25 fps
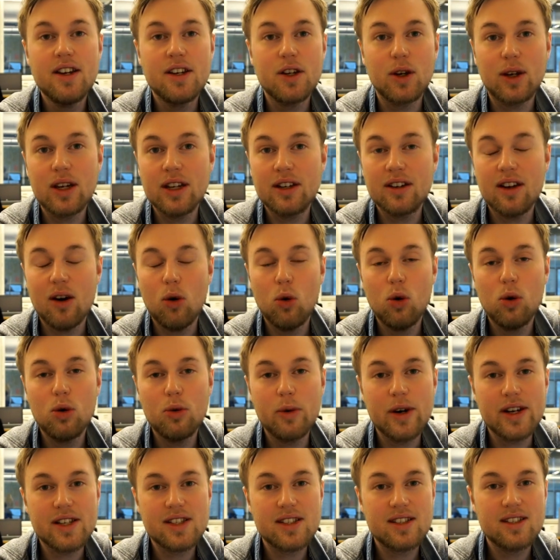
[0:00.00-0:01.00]
You can
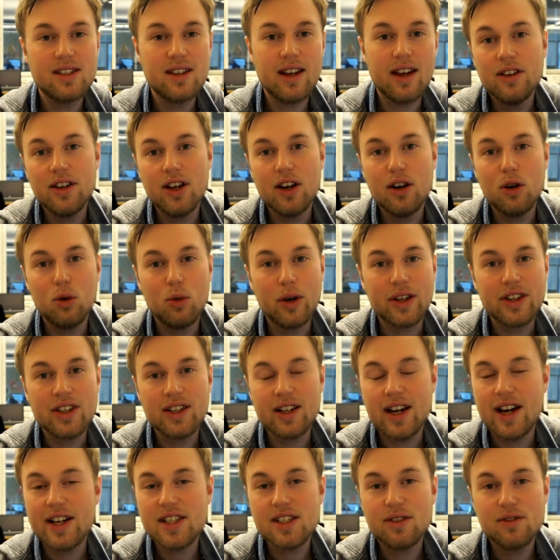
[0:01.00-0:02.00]
always know what
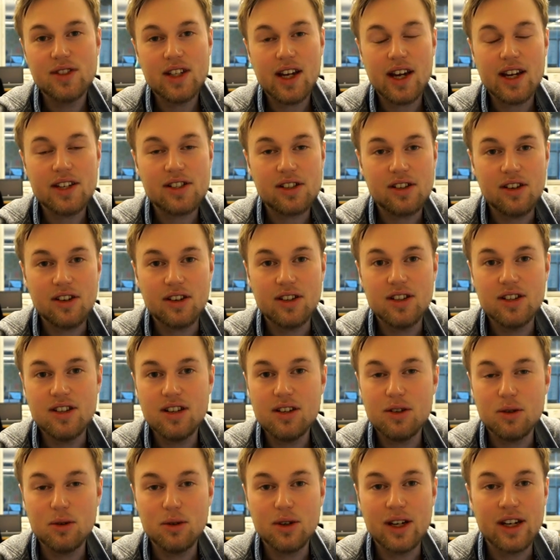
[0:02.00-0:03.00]
an I S F J is going to
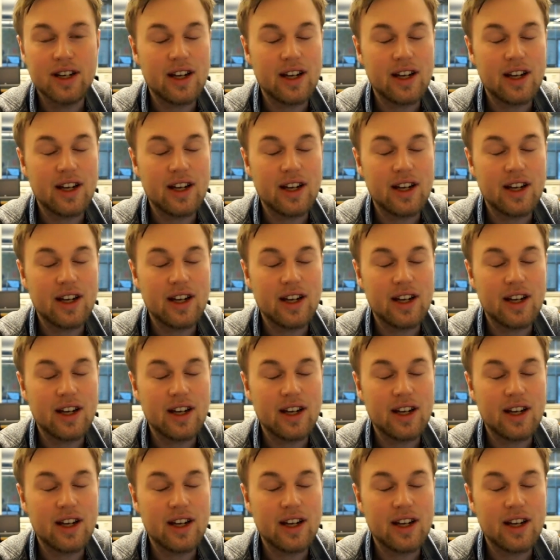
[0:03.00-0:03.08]
do.